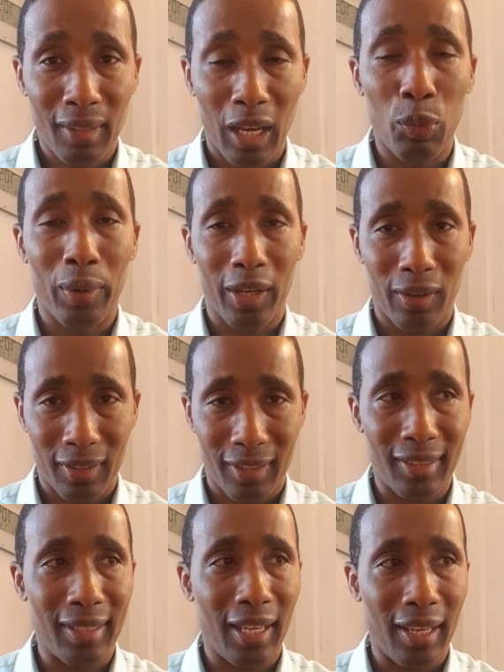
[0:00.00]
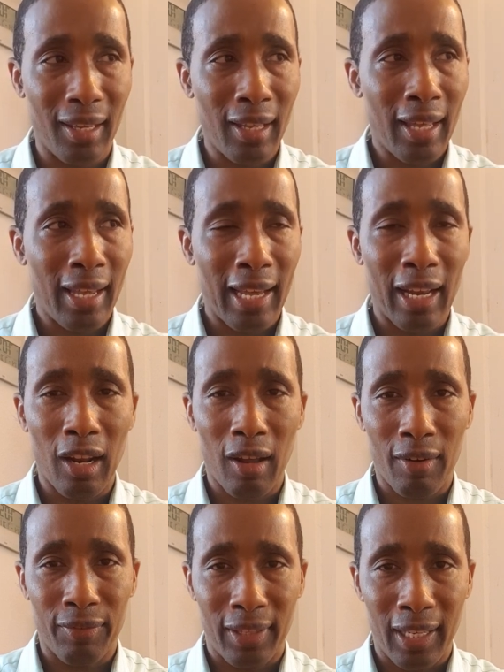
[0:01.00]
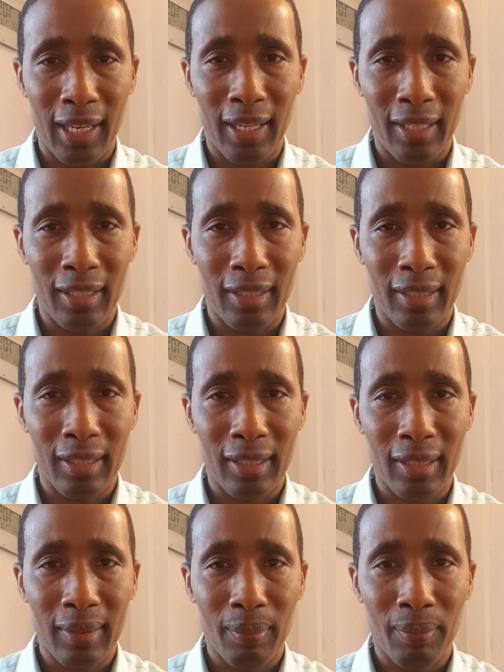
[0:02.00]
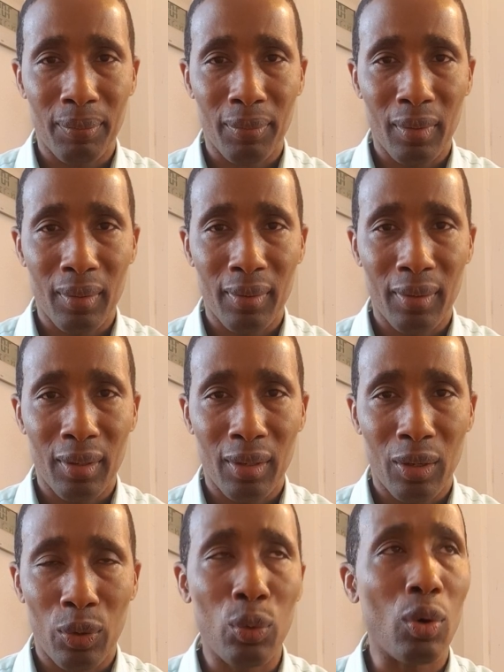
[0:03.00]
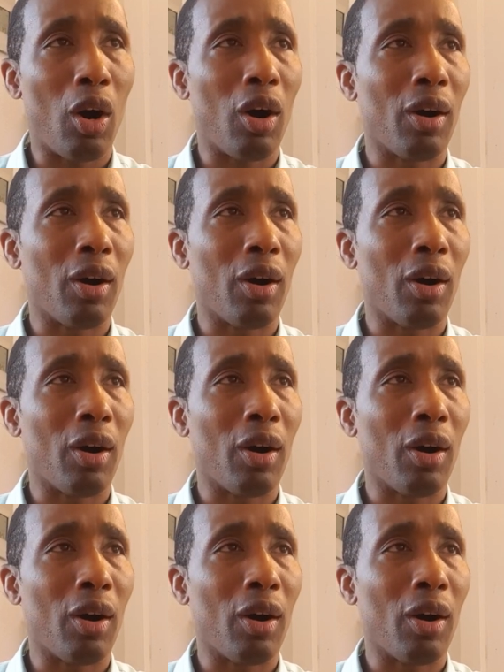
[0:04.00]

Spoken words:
And we're going to see a lot of these who